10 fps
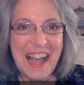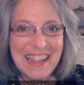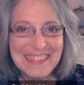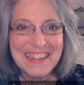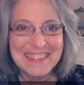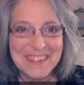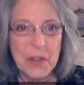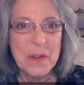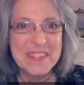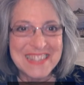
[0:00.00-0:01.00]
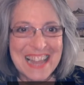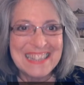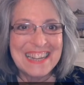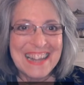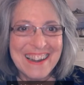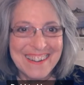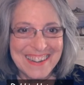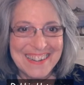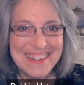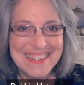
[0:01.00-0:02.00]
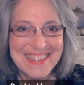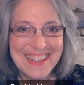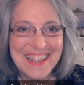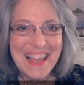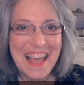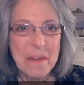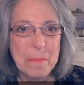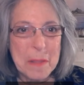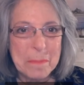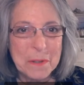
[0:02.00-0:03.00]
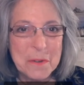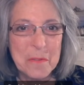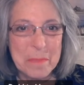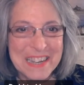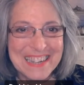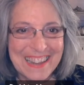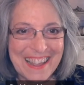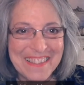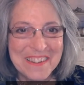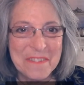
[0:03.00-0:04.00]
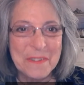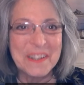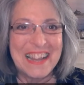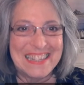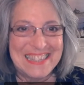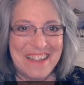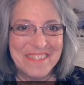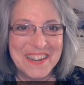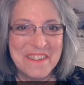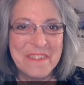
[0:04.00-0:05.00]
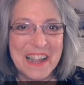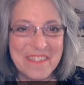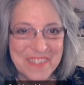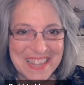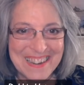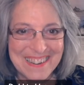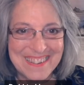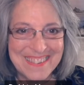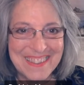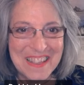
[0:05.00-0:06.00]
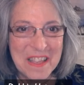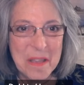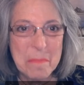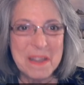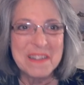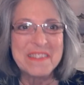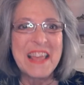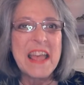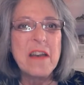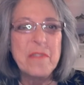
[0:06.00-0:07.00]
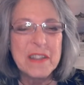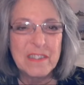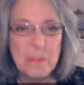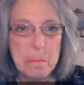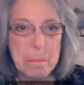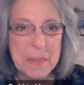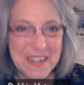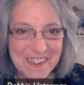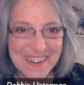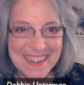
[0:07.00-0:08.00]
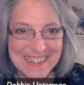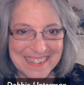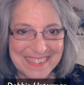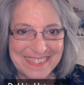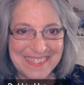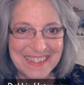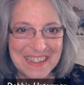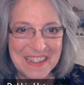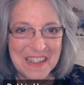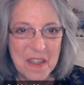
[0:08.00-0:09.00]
I like to go to centenarians and people who have been together for like 75 years because they have experienced